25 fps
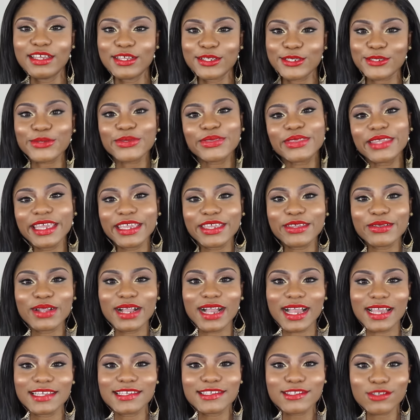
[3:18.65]
So thank you
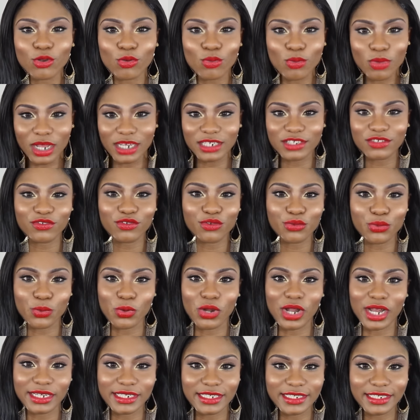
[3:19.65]
guys so much for
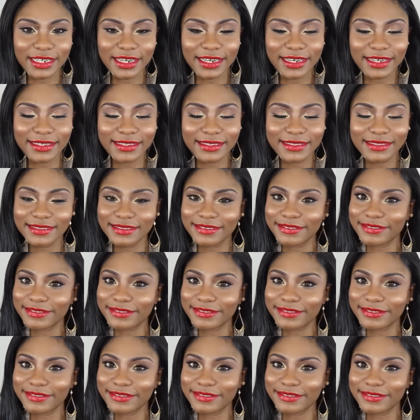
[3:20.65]
watching.